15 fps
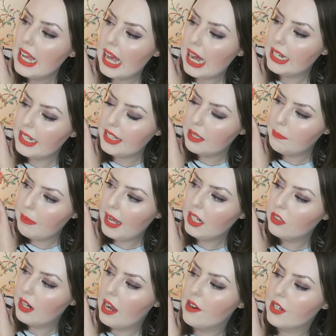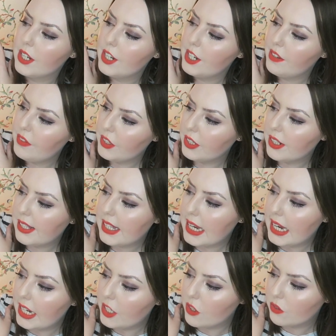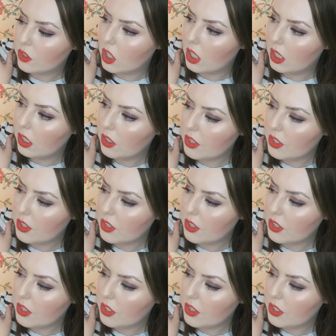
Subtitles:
And in the background, I don't know if you can see, you've got